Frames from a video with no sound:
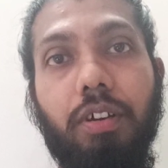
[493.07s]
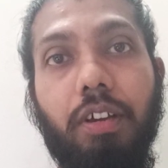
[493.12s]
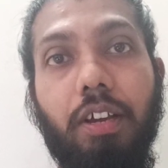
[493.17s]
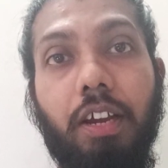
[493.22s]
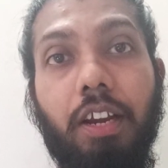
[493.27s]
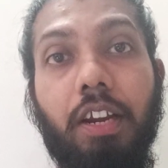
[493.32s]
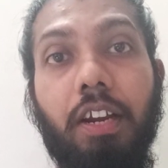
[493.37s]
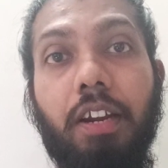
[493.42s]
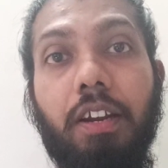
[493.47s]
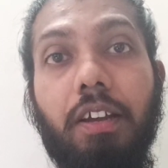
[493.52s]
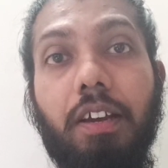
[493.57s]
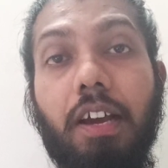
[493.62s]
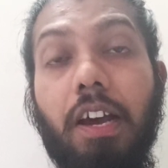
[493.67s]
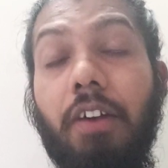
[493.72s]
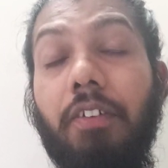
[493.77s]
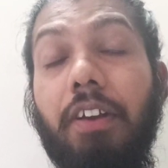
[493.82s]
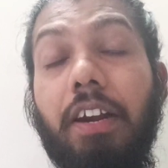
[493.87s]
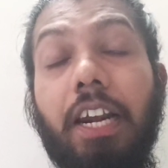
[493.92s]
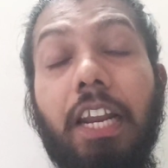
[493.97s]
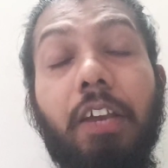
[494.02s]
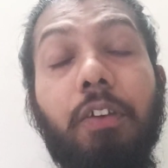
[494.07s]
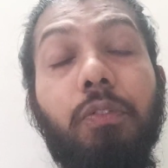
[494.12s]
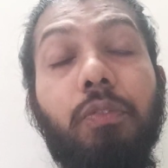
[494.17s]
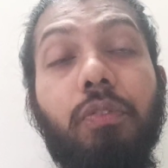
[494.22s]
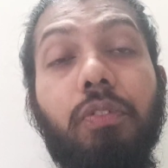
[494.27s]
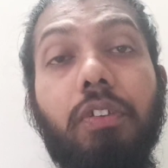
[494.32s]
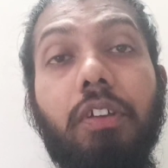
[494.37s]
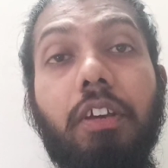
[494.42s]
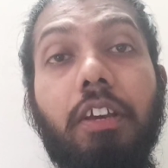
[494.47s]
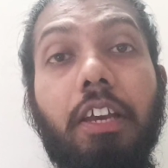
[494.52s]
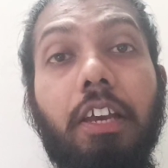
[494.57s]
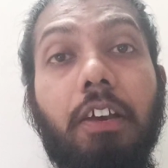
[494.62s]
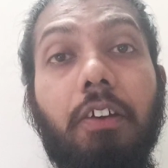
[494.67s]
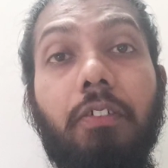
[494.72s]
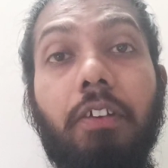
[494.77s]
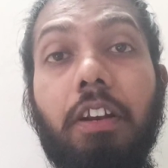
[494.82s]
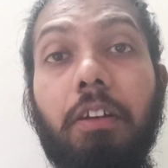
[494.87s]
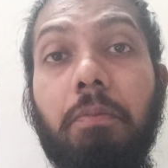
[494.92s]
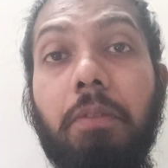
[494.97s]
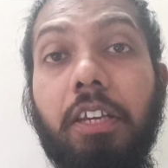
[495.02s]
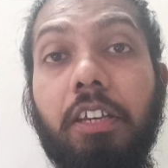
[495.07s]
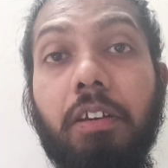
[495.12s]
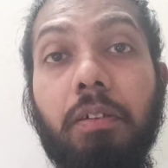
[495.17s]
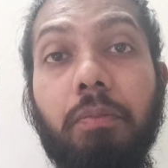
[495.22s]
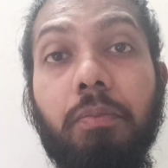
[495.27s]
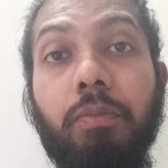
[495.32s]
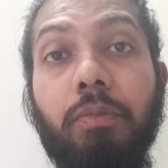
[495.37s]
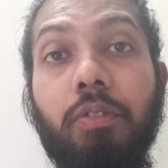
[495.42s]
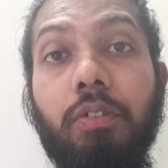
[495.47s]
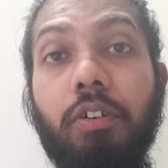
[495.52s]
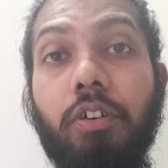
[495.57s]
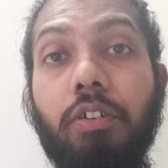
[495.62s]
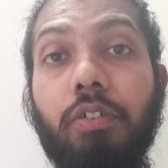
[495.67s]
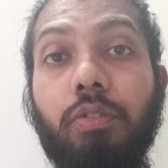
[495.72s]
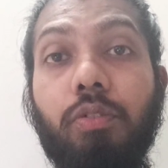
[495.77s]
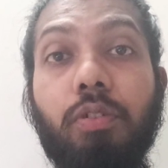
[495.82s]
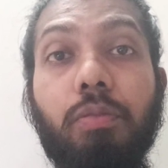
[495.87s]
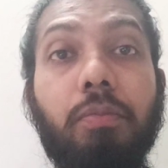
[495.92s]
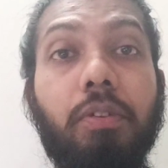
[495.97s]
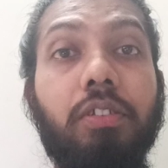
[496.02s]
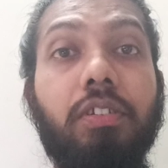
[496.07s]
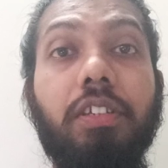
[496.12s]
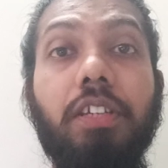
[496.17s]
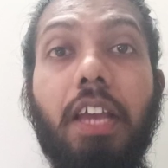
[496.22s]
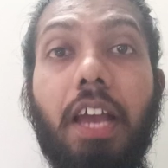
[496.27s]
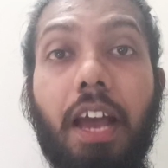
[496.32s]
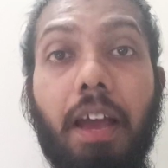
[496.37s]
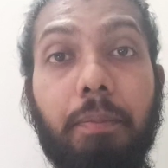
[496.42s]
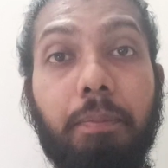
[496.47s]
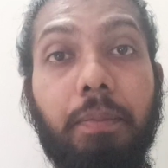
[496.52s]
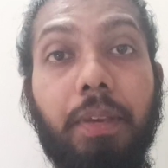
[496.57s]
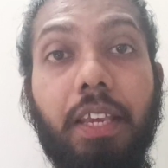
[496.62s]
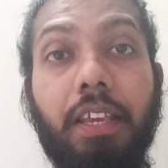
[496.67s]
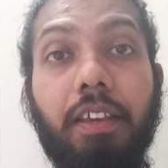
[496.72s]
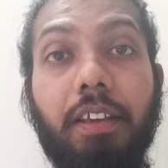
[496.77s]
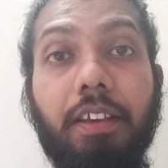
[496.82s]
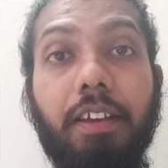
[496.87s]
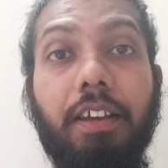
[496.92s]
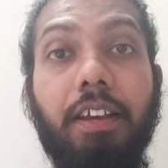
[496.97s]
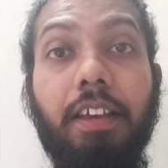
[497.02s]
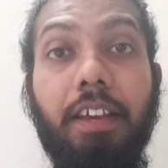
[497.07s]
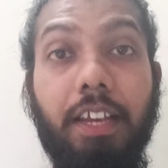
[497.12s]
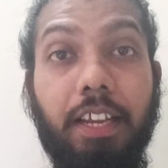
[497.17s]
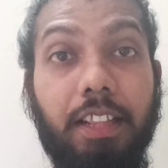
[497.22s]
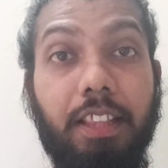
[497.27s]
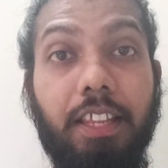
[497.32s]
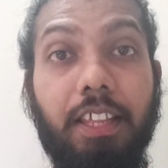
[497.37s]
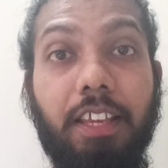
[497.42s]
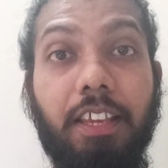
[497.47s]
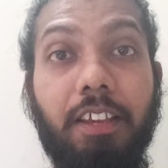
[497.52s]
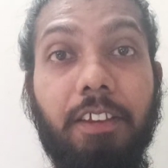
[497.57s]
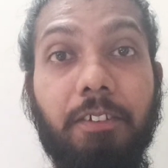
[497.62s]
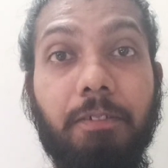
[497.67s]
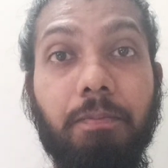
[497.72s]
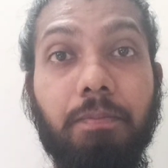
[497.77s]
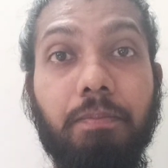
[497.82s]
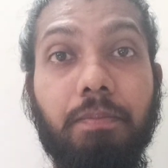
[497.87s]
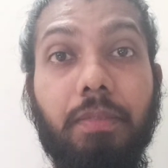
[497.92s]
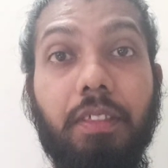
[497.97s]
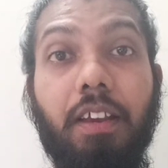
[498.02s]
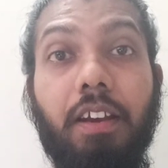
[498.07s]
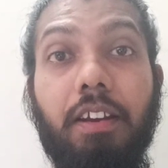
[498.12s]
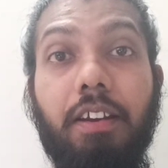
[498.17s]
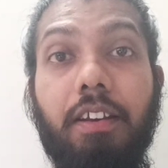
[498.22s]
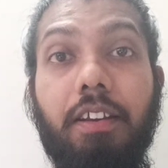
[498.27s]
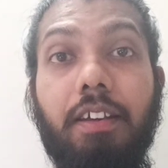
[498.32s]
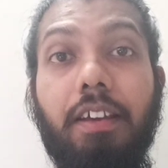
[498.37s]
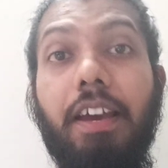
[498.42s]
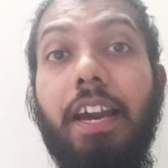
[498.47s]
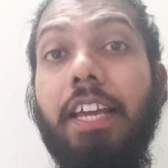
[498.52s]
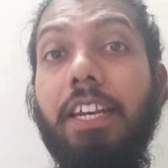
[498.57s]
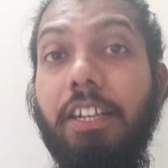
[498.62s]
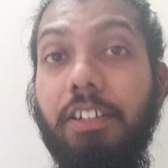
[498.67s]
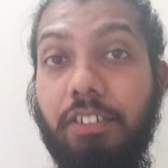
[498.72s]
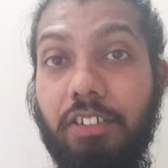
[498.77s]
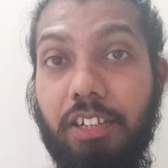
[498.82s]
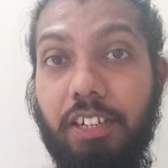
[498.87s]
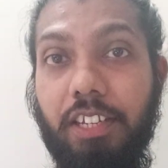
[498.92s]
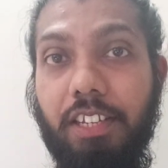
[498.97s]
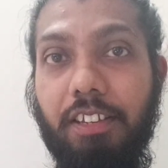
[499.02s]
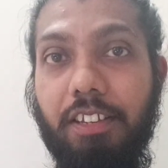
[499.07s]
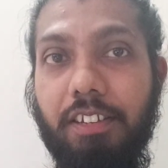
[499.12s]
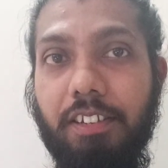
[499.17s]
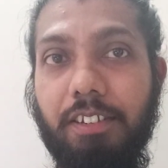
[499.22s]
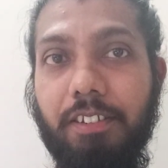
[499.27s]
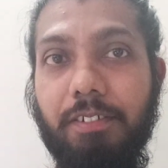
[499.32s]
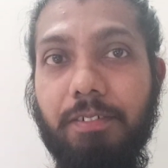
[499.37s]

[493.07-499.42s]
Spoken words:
and our lives will become so much happy, healthy, and energetic.